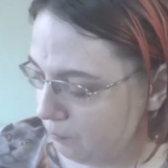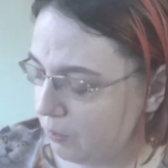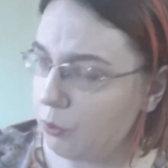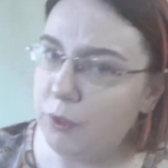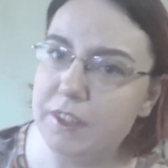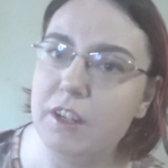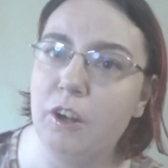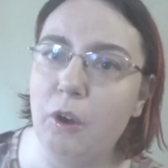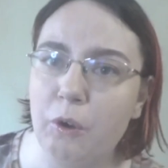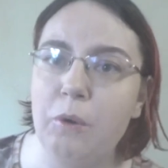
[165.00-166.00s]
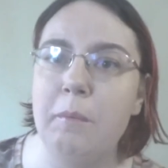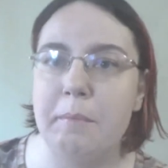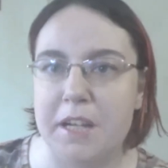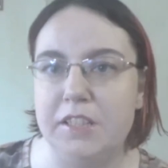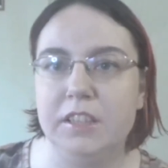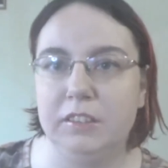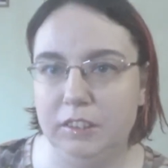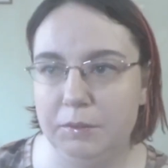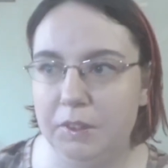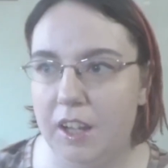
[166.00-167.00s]
with a whole bunch of
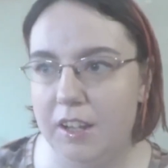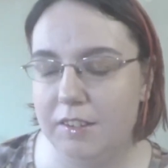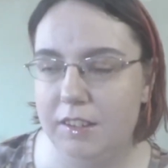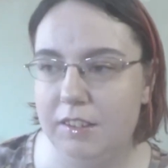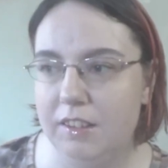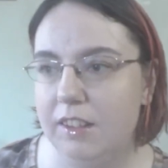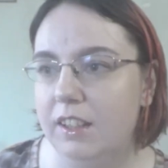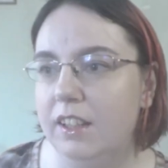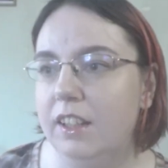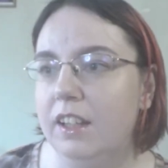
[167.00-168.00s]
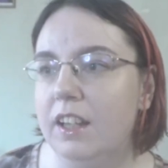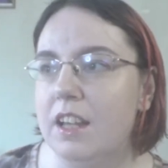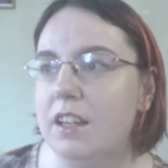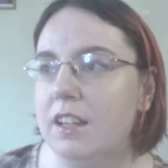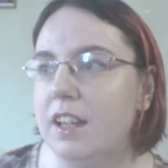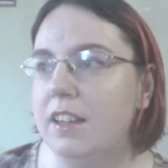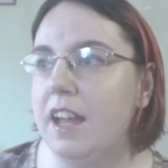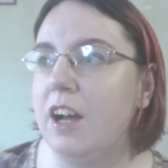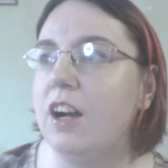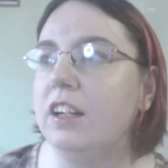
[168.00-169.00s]
lip glosses
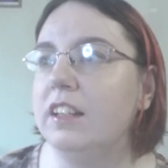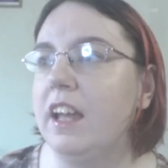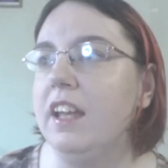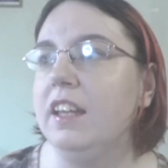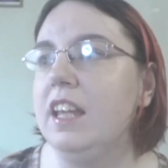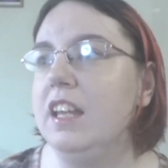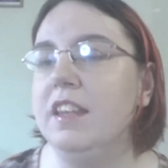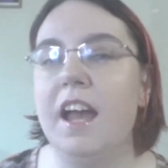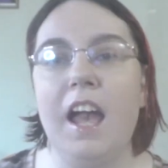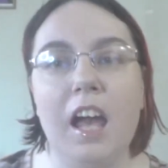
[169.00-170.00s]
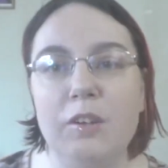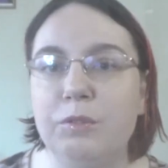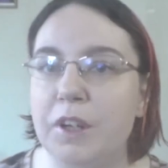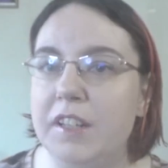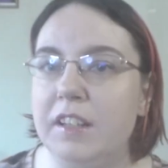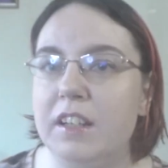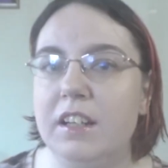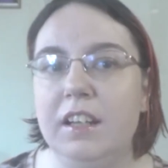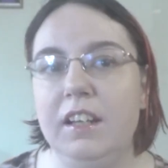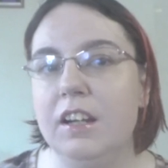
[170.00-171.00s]
that are like either halfway
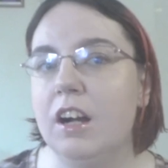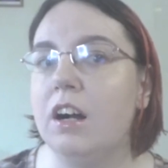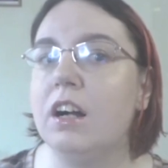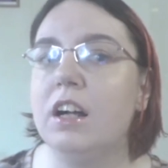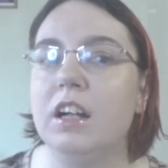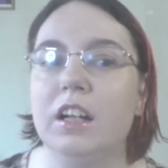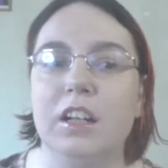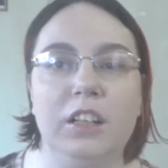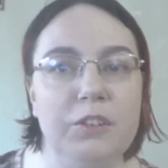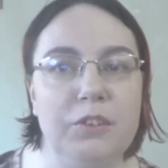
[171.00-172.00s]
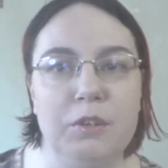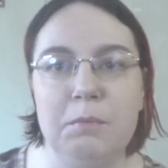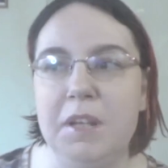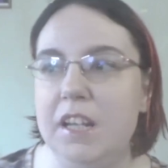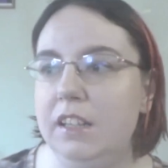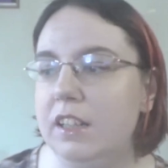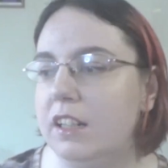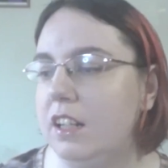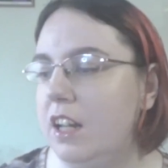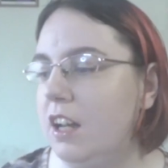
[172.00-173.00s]
done or close to being
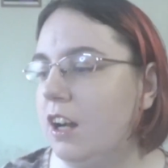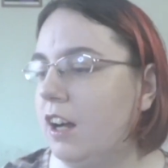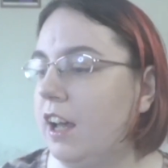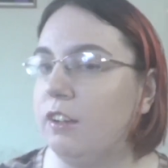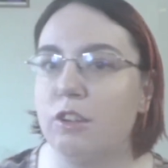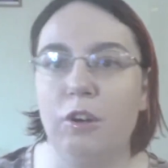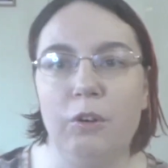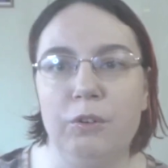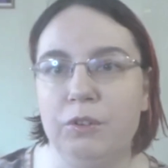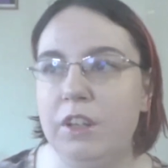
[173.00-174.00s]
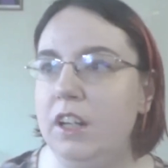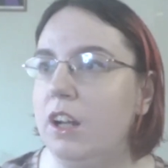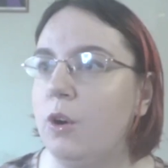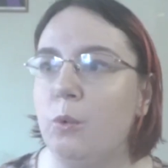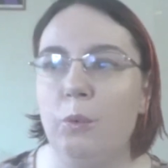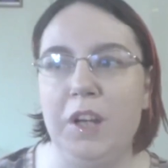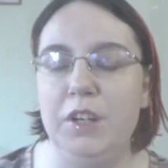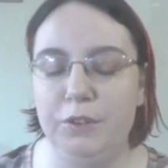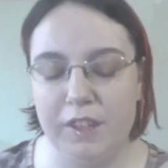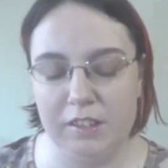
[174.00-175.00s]
done or has holes in it or
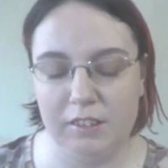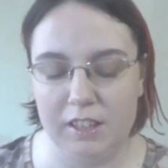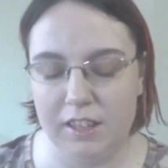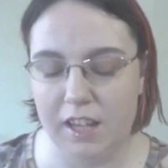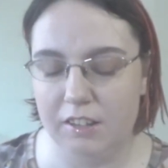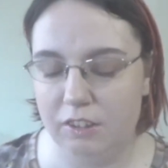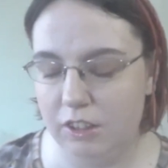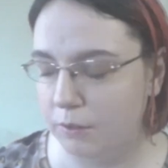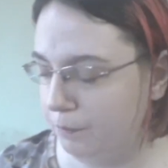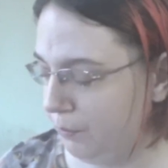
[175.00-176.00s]
windows, things like that. So